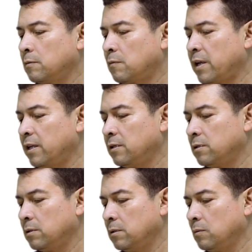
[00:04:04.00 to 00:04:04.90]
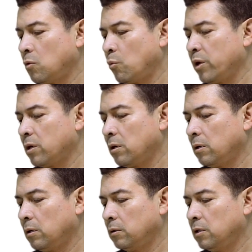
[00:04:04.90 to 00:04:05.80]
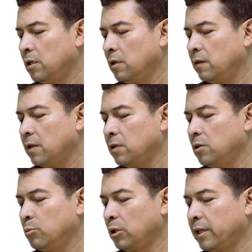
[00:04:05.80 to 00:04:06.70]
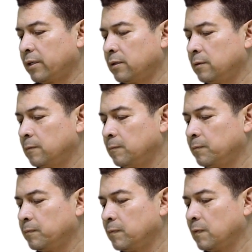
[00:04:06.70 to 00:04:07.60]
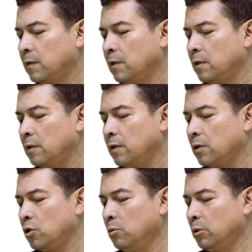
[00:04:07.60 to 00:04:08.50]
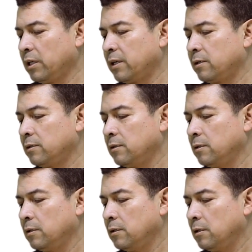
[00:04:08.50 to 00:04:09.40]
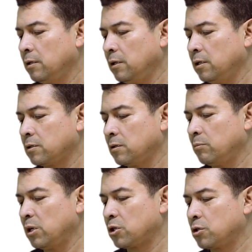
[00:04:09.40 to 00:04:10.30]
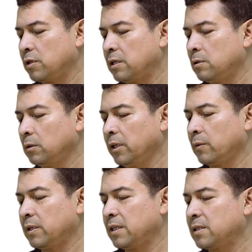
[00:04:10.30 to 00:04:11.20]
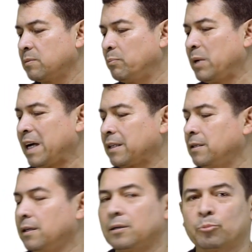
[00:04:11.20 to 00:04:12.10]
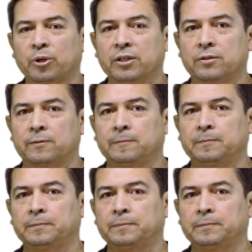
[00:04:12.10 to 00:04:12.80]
right into what we call the accumulator. The accumulator is going to make sure that no liquid gets back to the compressor.